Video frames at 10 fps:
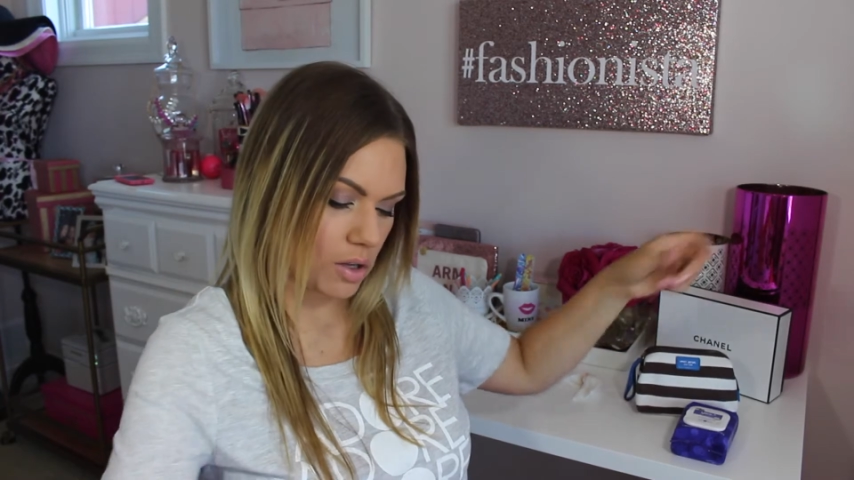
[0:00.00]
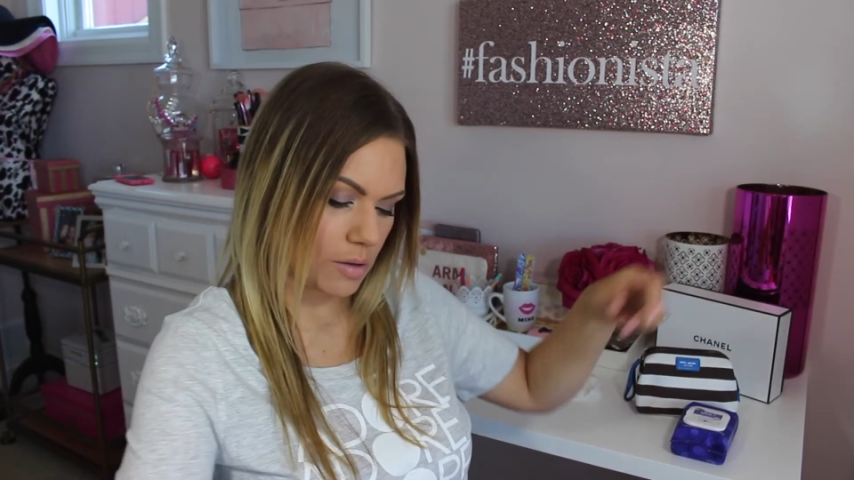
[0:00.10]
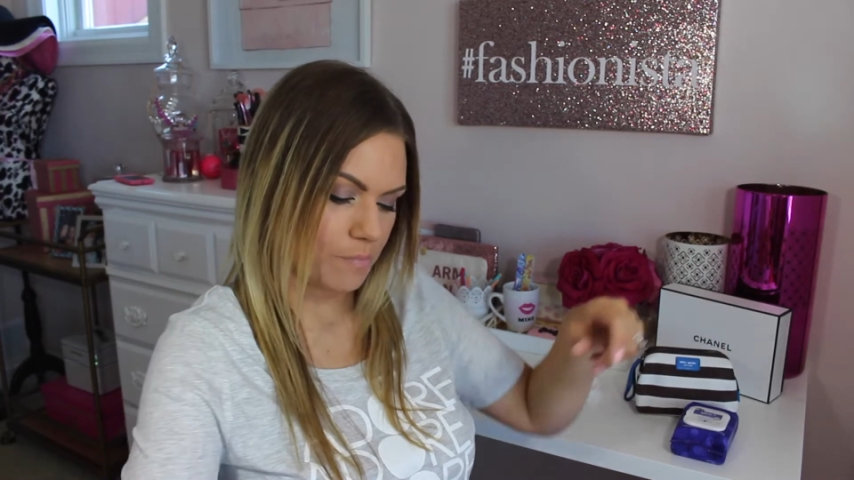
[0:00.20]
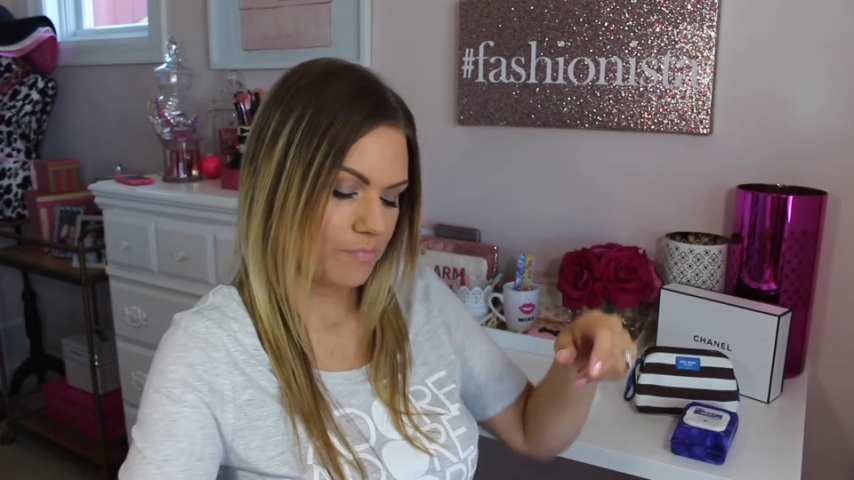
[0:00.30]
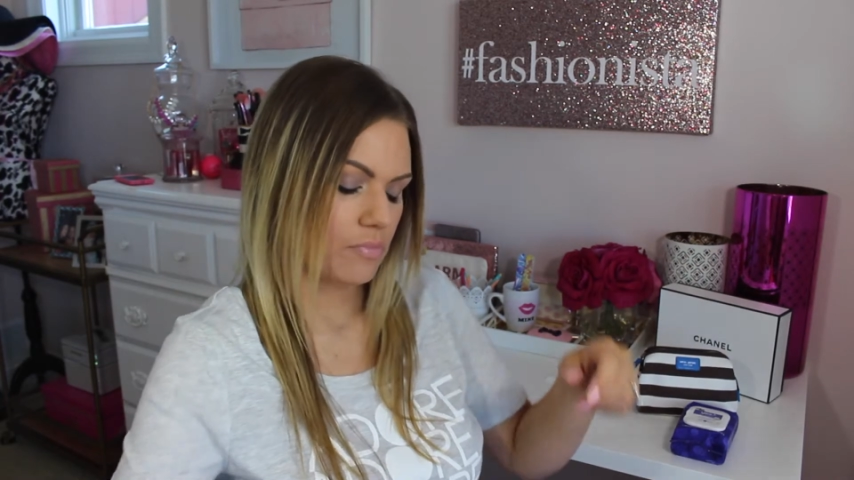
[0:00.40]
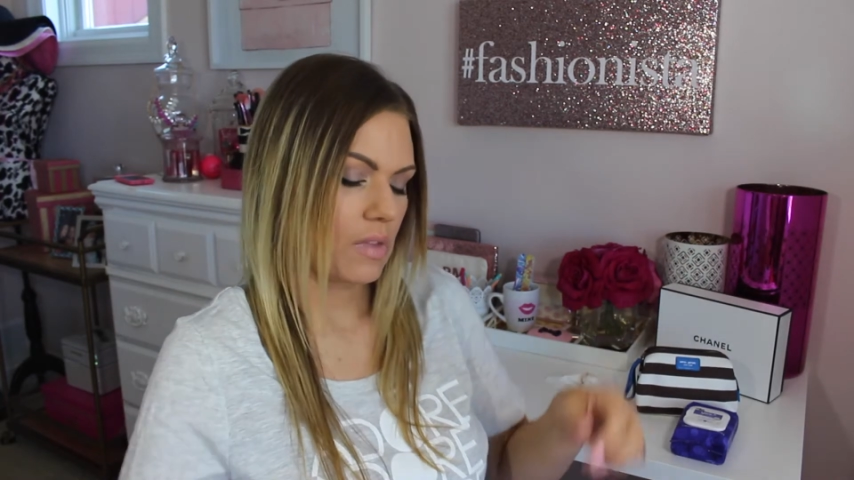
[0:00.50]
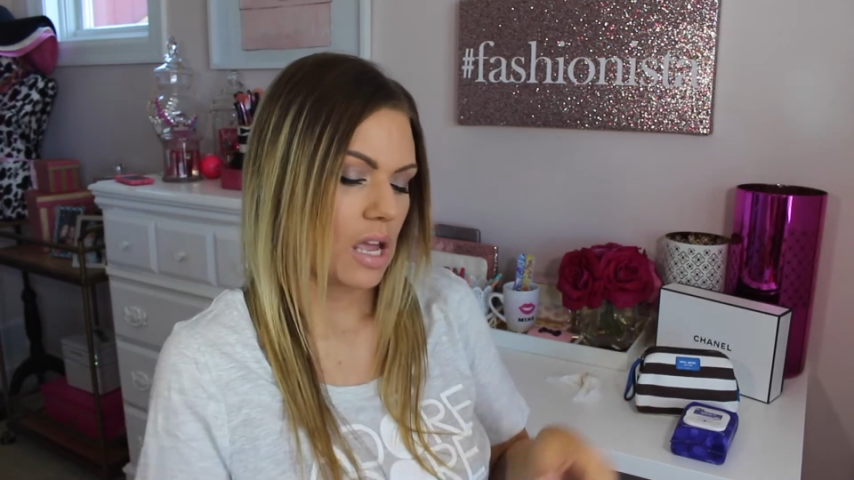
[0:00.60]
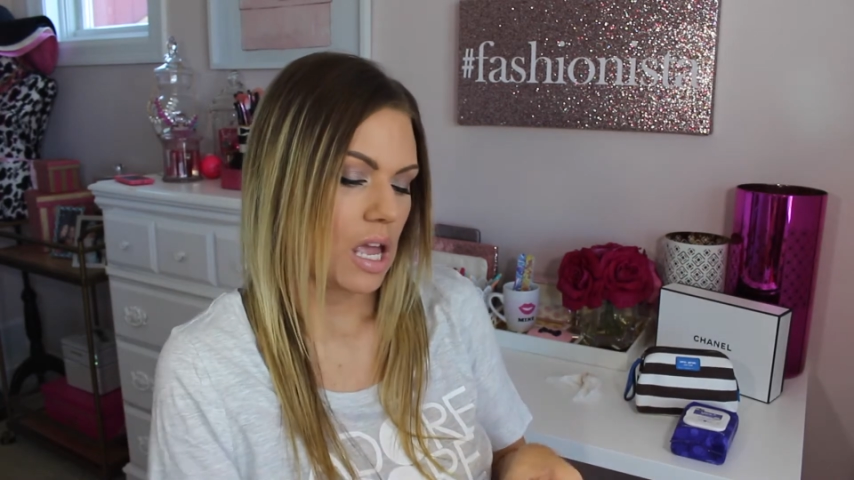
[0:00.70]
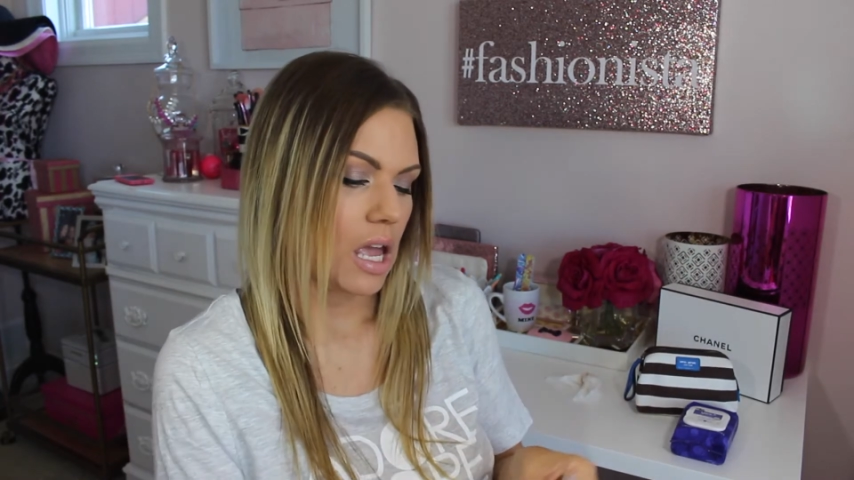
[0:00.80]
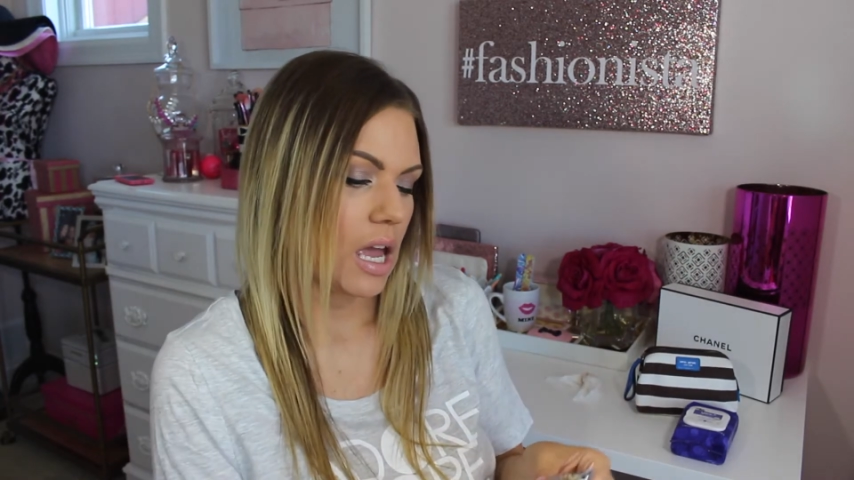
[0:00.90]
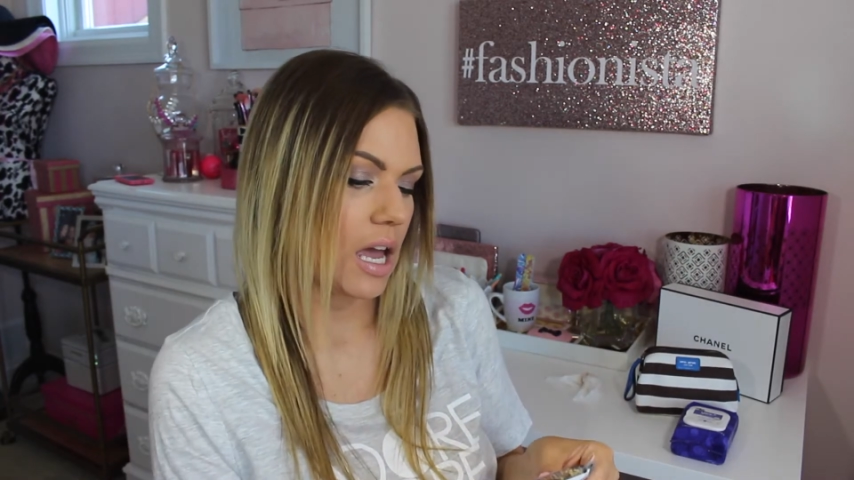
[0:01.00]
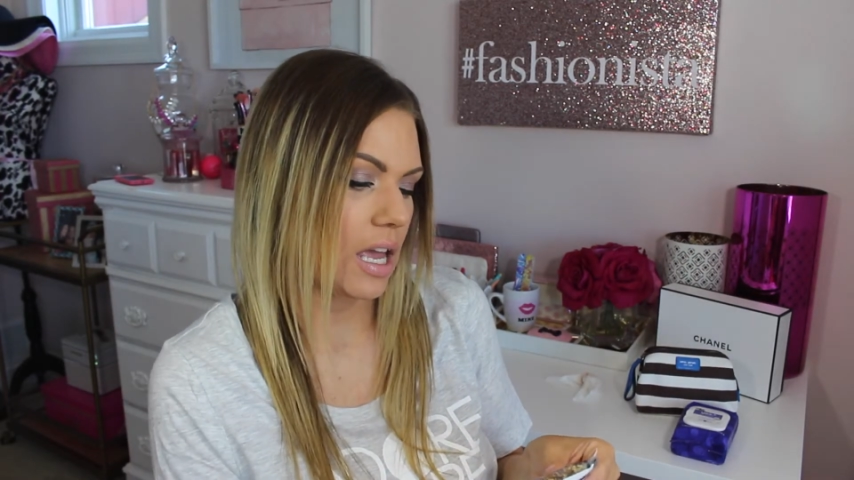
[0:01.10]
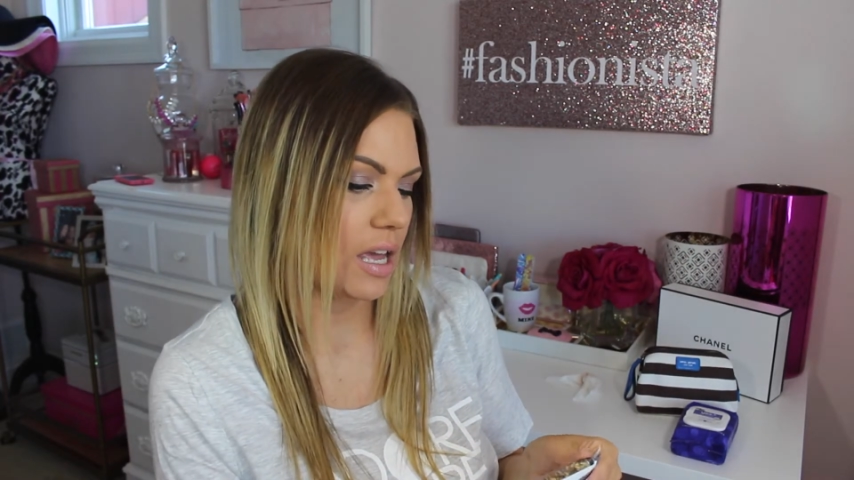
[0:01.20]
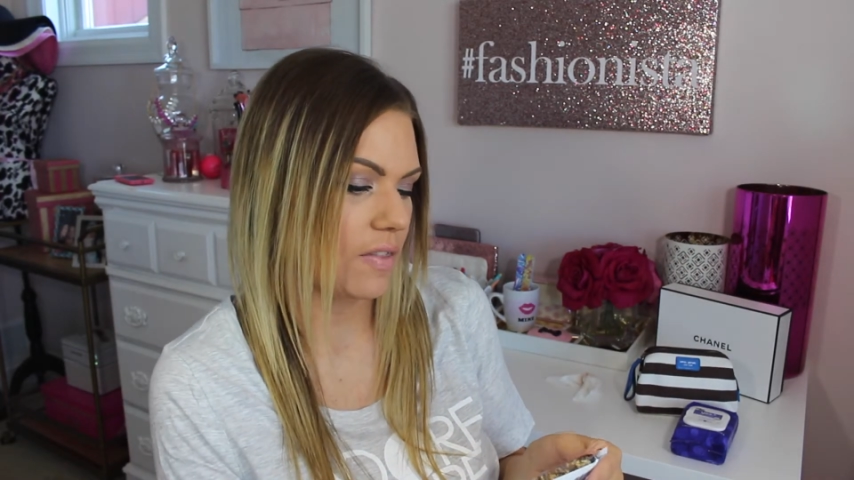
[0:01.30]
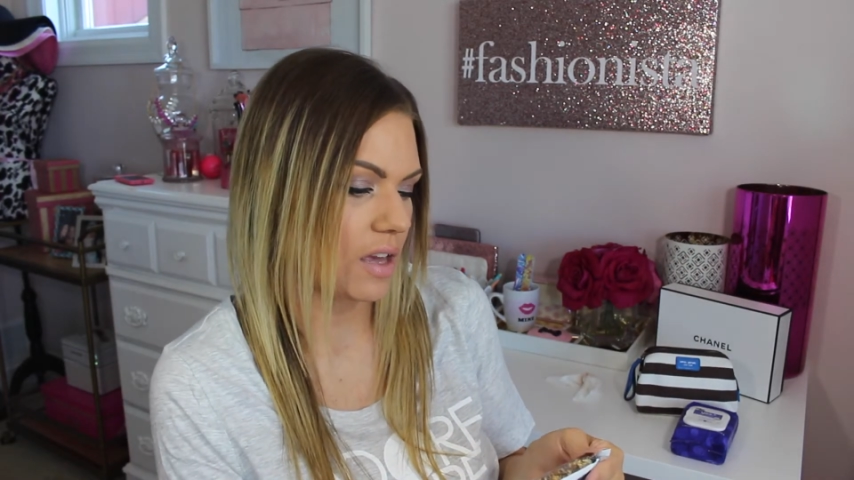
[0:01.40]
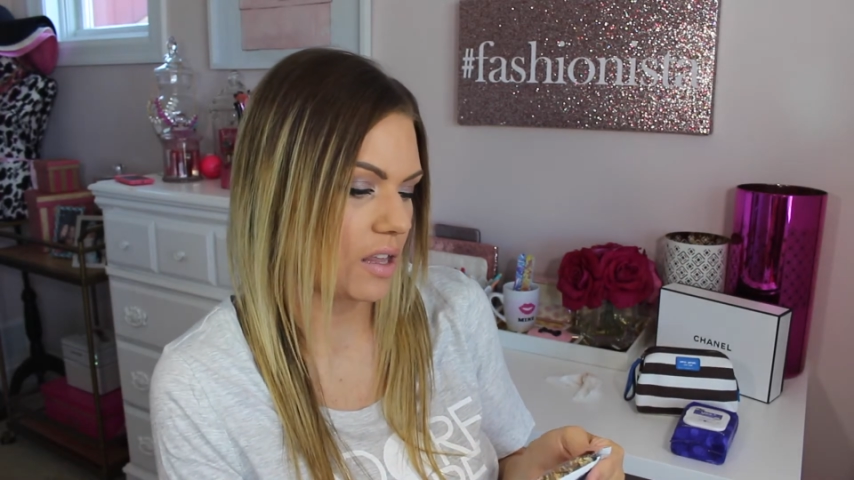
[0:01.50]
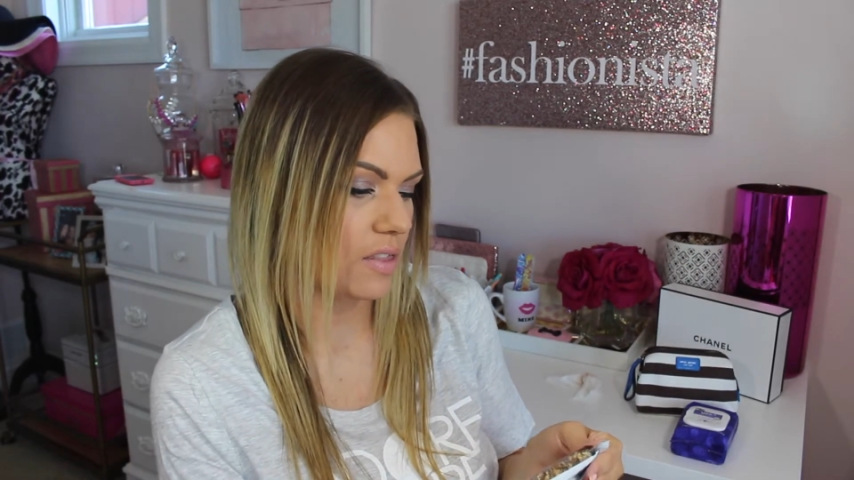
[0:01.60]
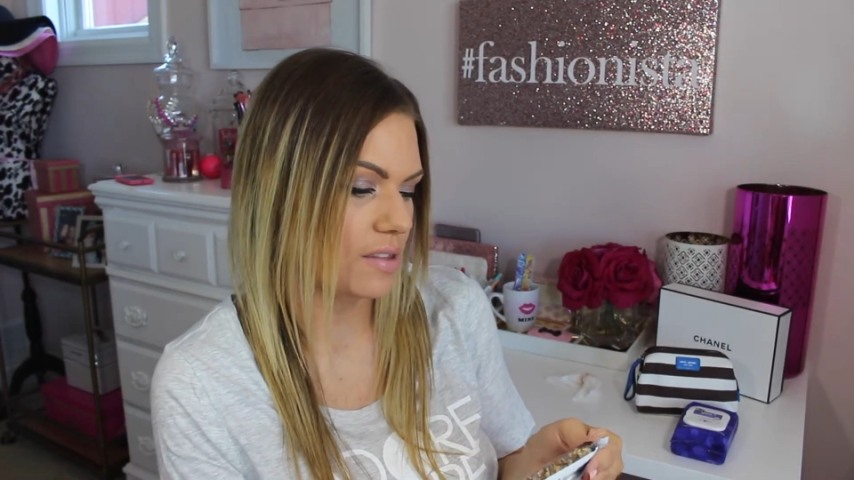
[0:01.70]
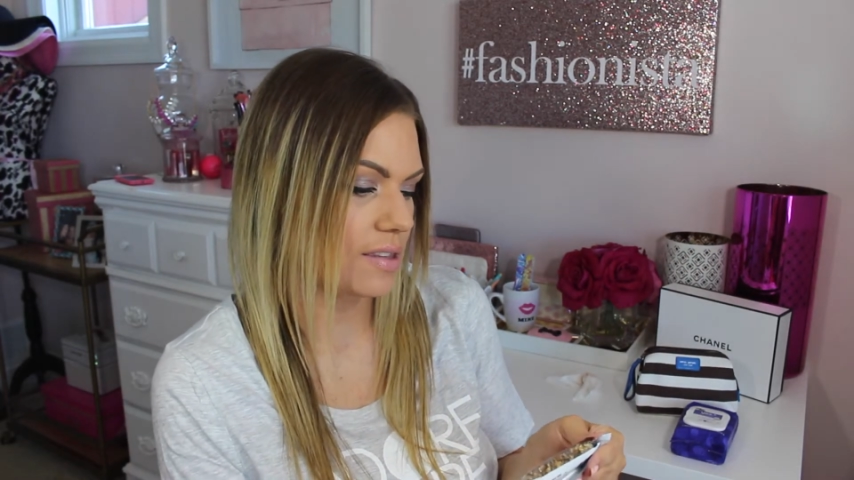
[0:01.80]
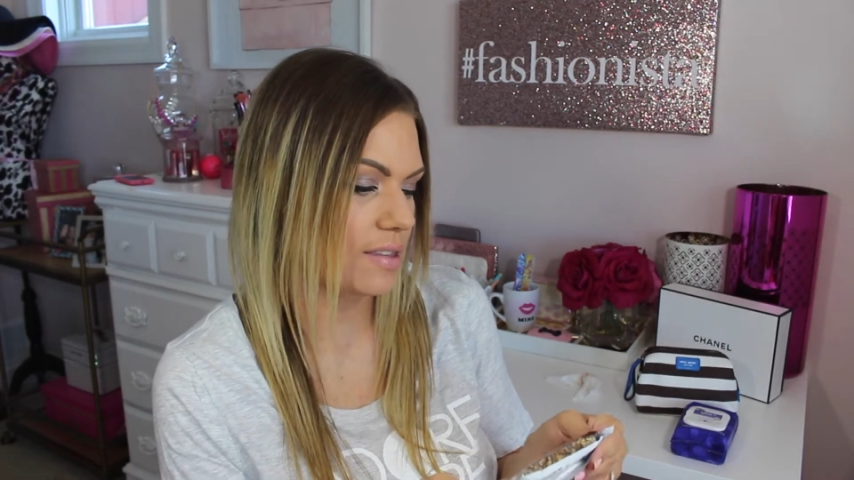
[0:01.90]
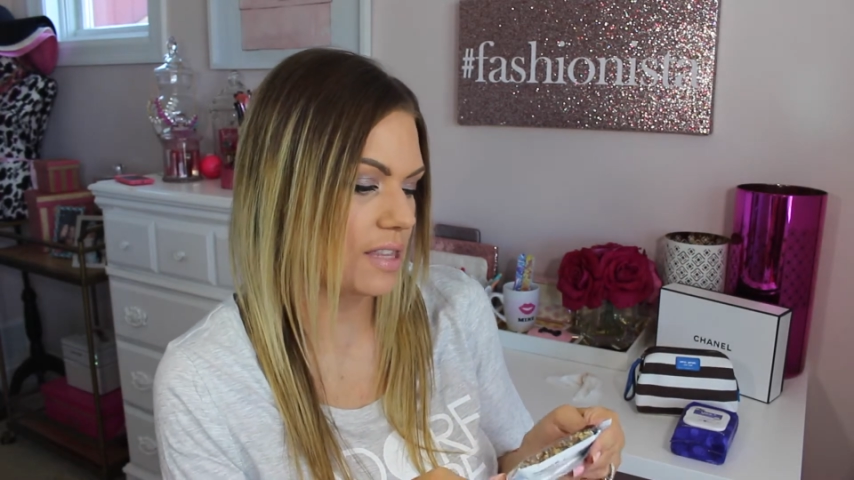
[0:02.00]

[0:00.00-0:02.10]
cool. And then this is